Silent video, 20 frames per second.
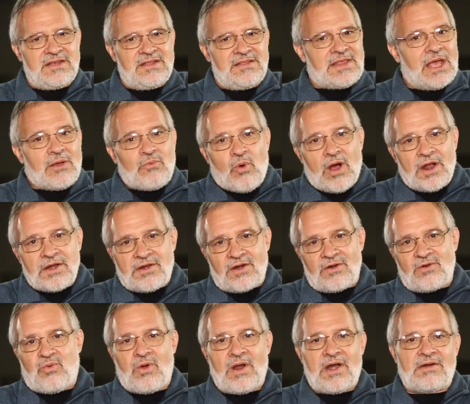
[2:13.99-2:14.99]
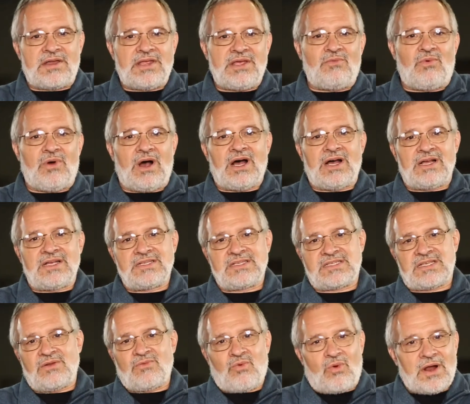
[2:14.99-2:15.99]
They wondered where he
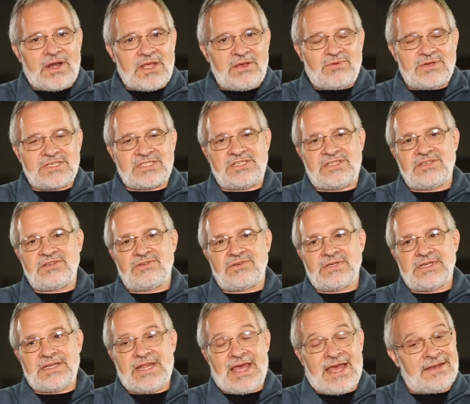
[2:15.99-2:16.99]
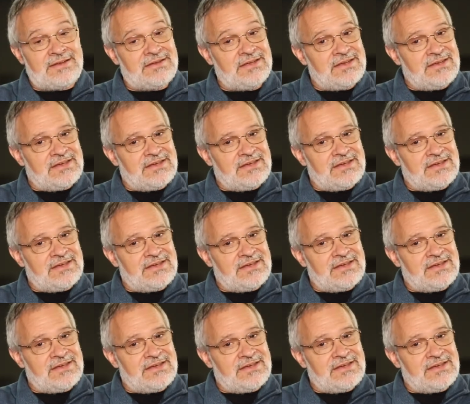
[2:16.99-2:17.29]
was and what he was doing. And